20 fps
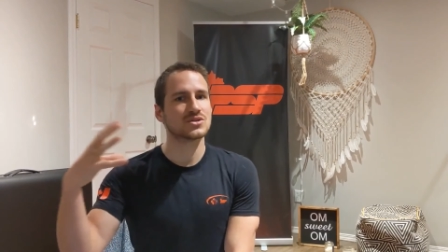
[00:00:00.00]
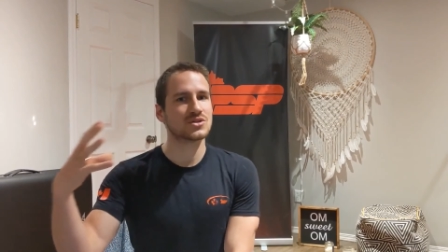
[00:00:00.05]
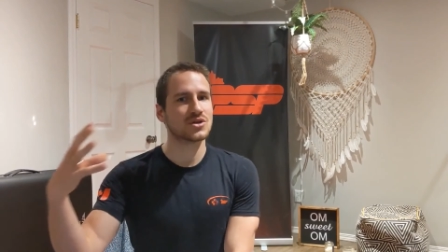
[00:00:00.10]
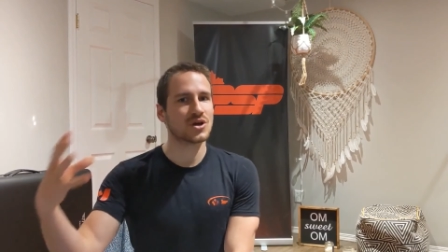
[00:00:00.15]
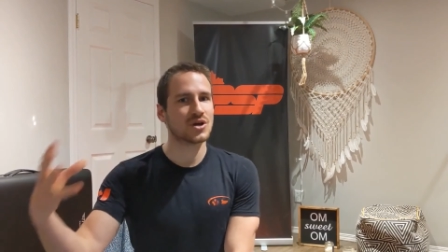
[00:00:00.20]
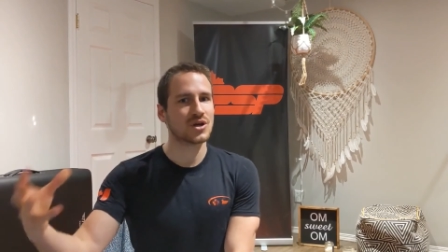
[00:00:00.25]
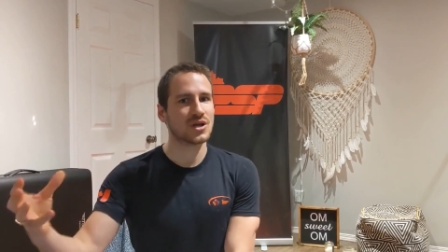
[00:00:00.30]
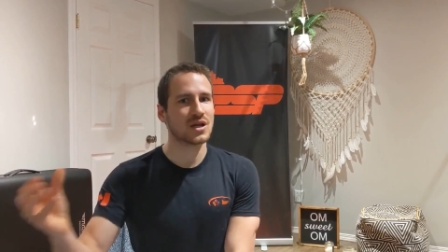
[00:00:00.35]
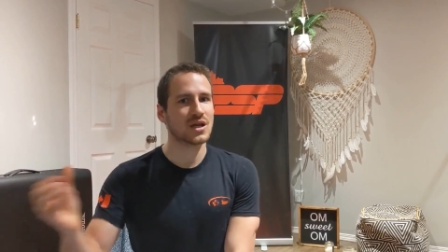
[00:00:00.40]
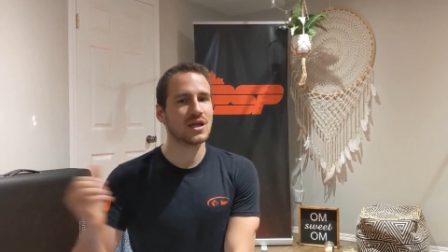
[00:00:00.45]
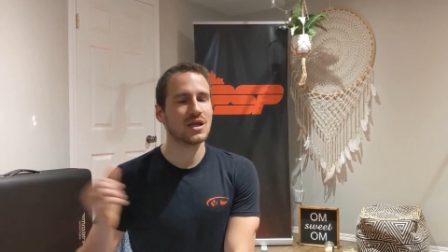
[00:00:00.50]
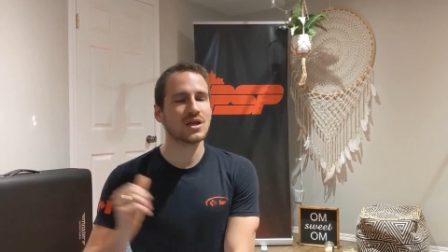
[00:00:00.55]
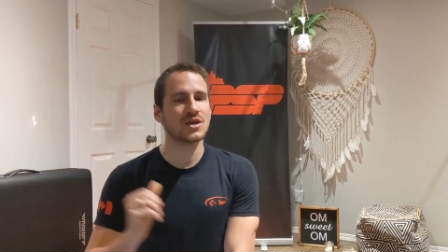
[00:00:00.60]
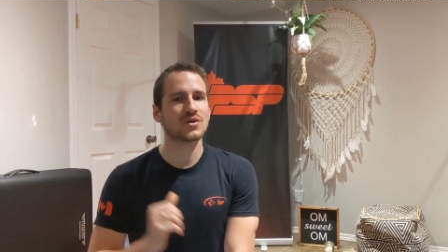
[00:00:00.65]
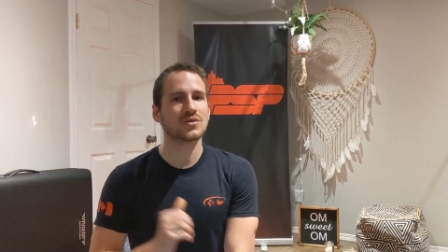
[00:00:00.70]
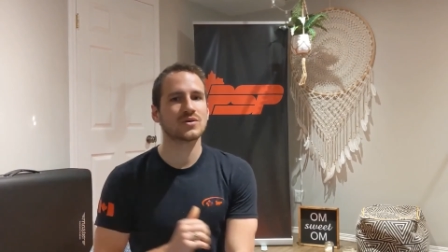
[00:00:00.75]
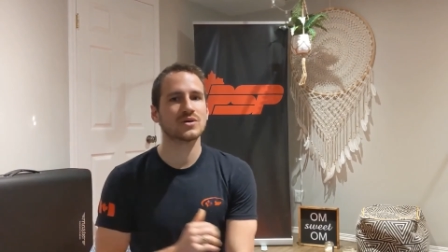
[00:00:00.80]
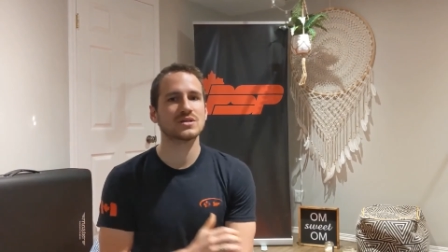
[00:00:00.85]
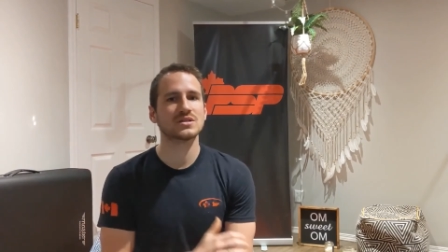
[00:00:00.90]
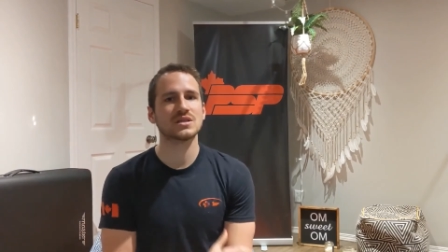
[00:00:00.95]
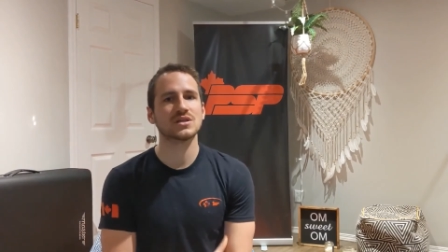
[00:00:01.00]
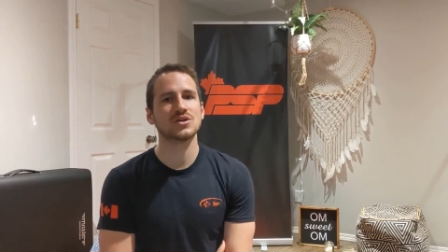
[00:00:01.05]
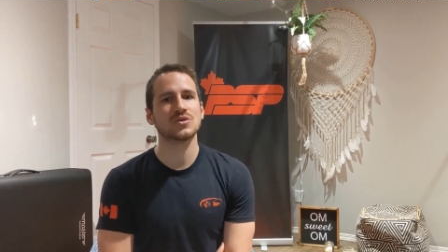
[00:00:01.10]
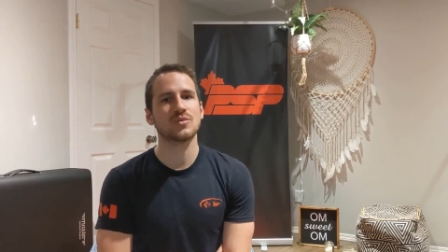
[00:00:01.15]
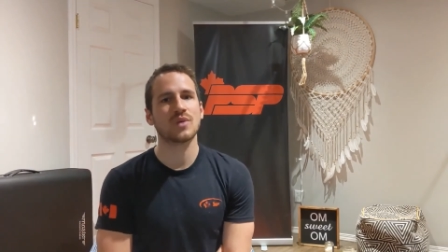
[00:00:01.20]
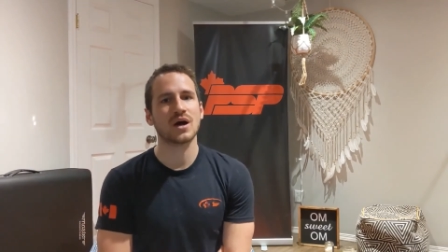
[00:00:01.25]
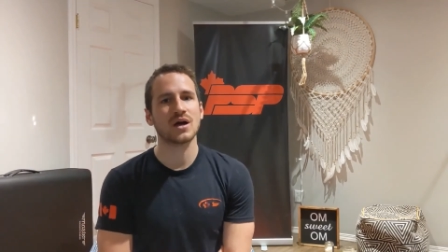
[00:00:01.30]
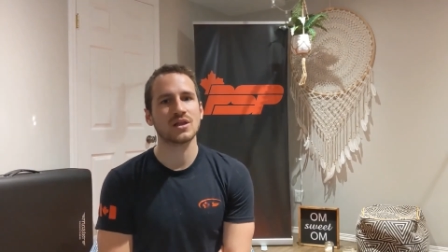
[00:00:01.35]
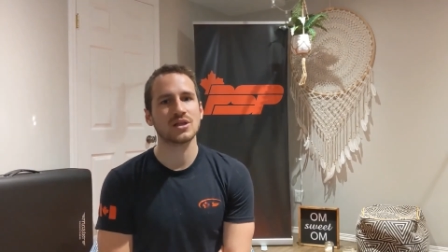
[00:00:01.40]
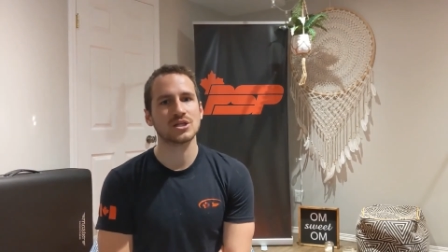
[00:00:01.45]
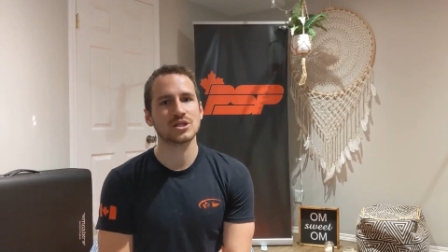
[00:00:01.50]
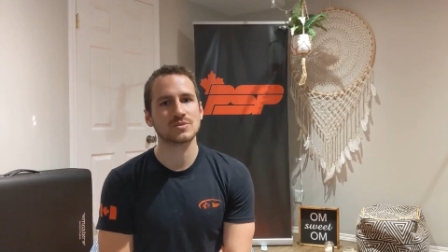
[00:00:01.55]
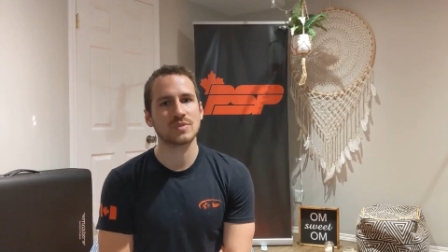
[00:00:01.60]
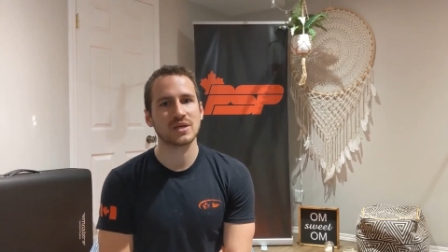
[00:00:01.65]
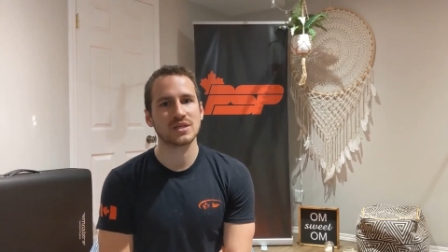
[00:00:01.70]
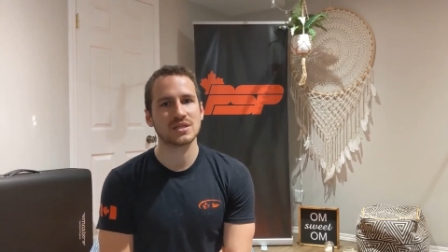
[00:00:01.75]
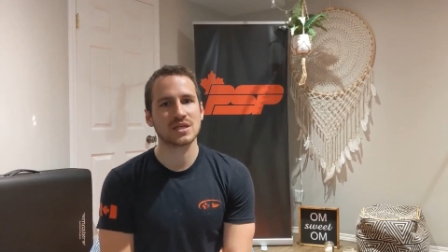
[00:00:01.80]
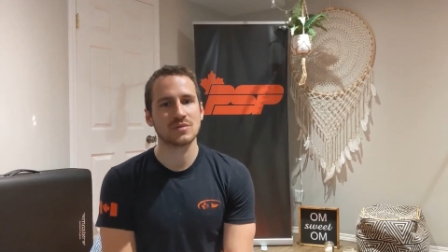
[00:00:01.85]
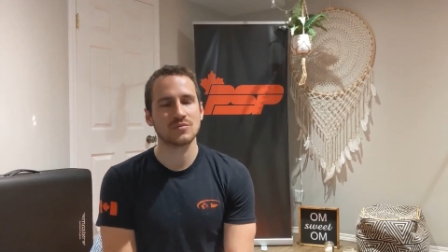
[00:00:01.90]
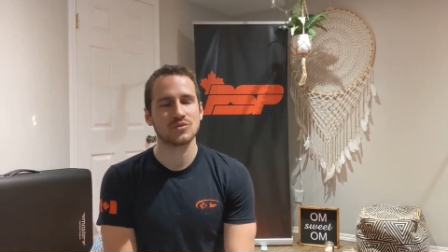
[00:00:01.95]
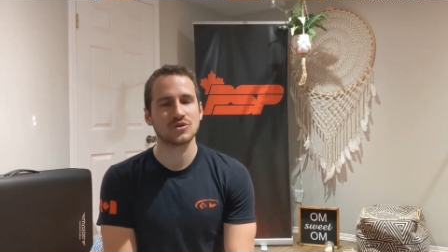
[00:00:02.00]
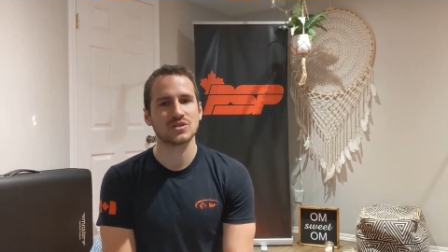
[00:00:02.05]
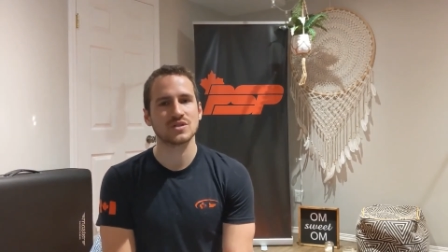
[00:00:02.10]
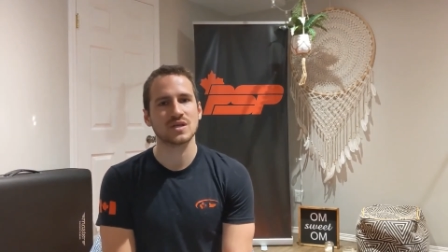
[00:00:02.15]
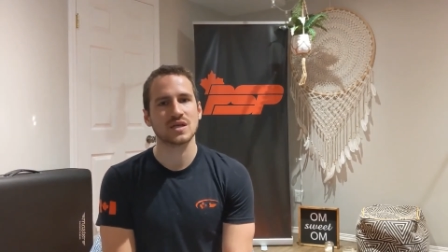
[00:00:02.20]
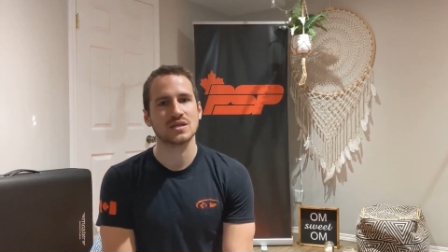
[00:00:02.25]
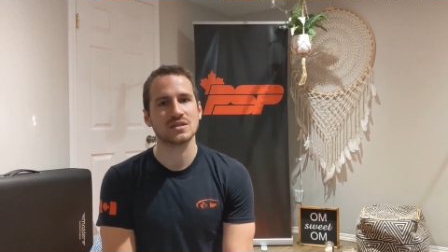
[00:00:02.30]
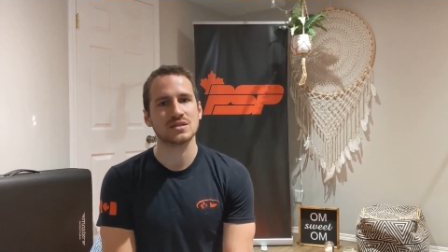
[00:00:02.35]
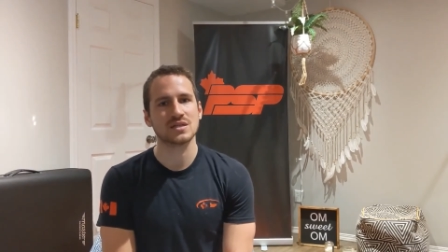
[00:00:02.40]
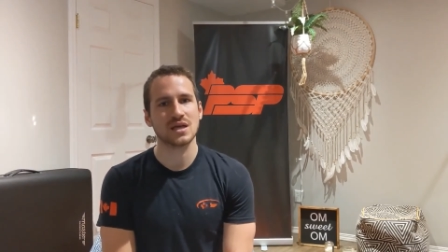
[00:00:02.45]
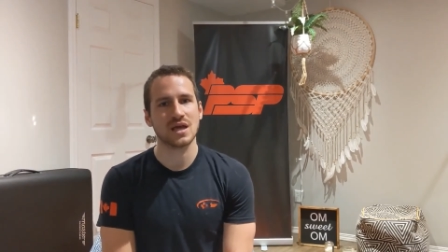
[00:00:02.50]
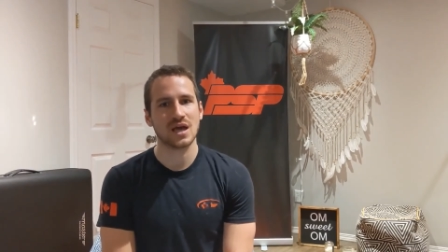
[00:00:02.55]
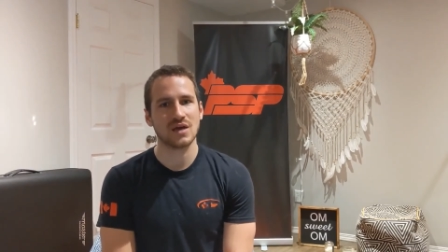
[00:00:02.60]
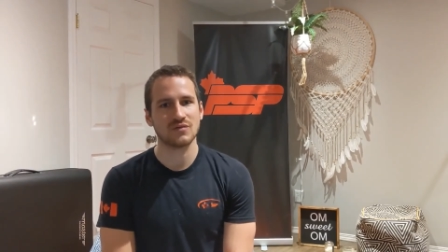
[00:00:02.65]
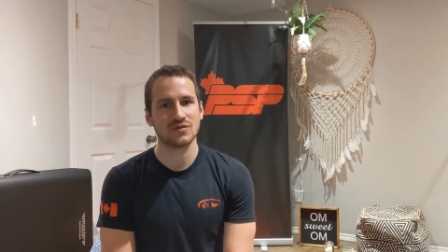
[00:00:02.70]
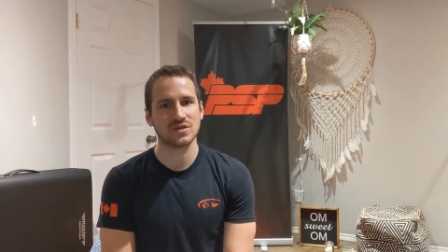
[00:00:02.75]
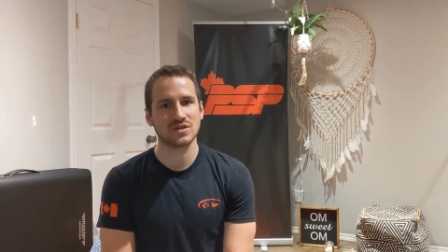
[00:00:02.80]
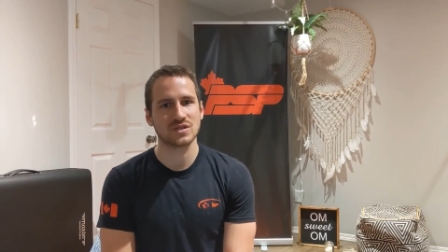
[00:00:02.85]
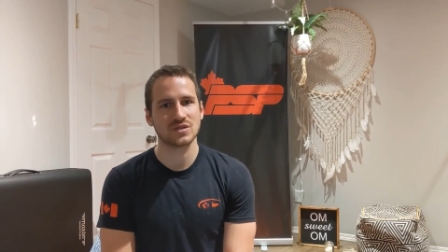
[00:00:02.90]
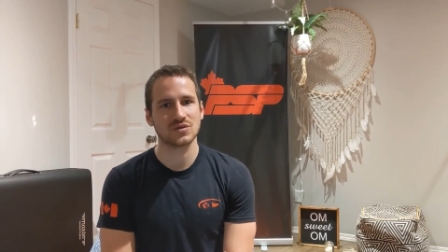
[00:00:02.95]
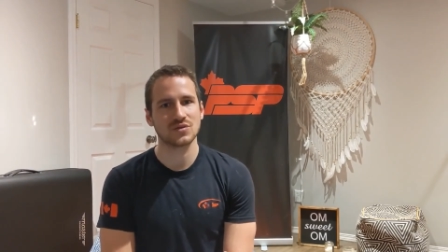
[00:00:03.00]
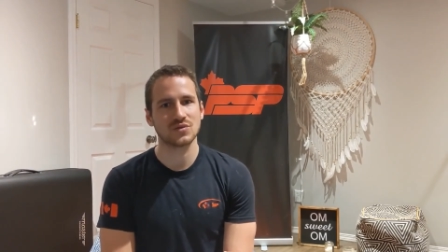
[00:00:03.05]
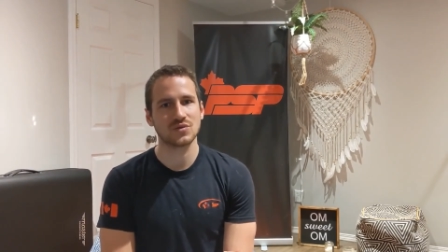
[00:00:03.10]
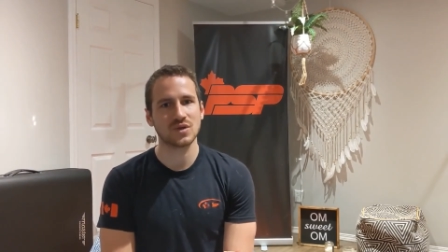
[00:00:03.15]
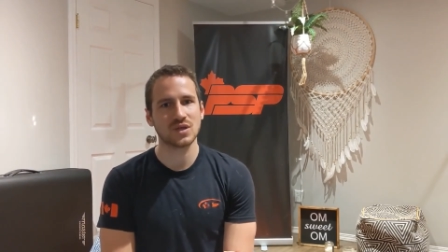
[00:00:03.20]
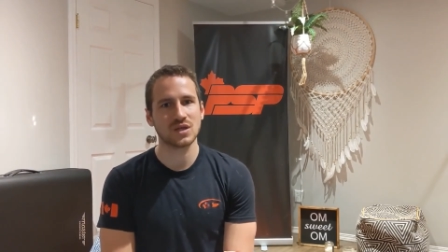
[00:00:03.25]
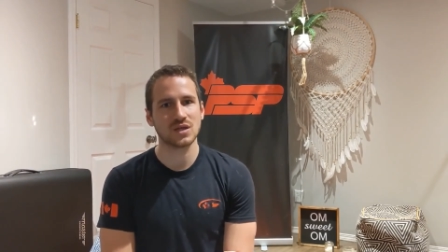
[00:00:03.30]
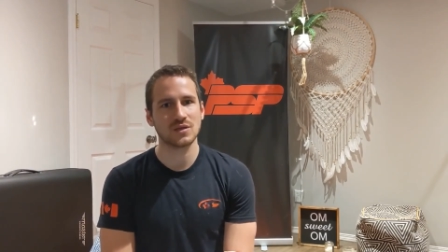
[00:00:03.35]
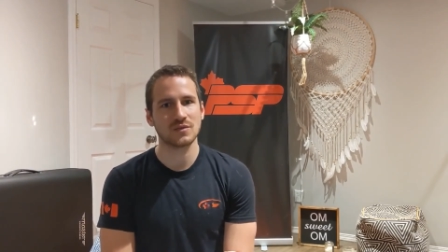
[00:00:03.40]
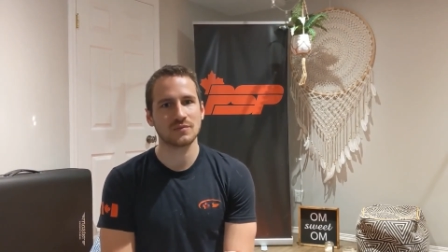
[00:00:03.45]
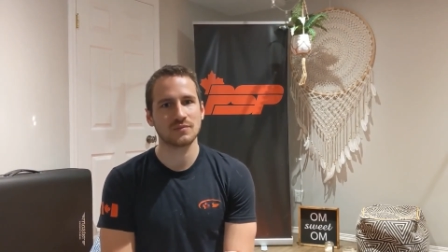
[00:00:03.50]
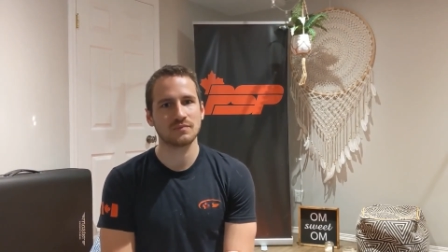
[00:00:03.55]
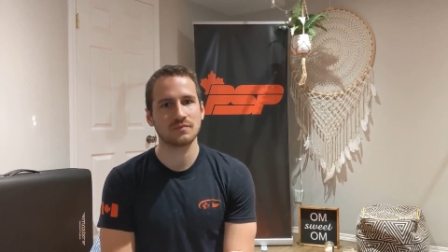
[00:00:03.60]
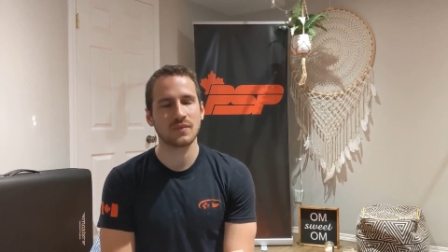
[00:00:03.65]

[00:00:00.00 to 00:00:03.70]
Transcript: start increasing your mileage by 10% every single week.